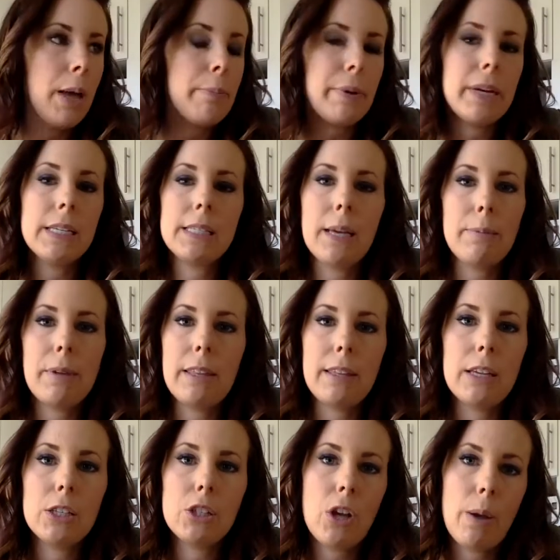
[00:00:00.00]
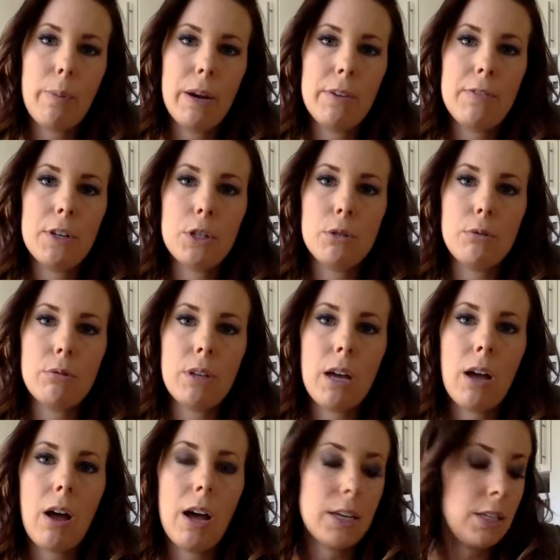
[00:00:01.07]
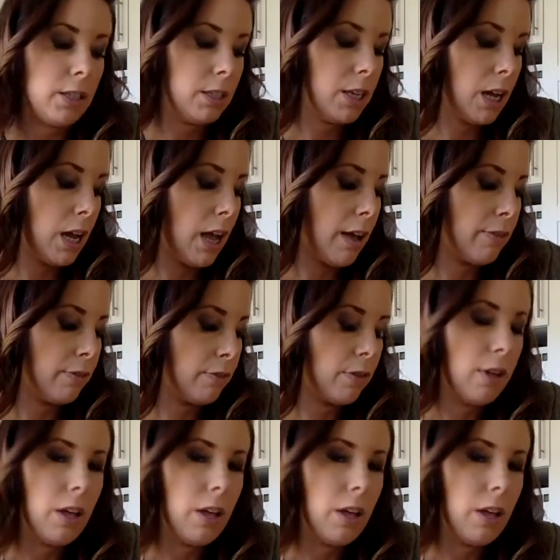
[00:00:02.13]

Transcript: But it's something that's so beneficial that I just, have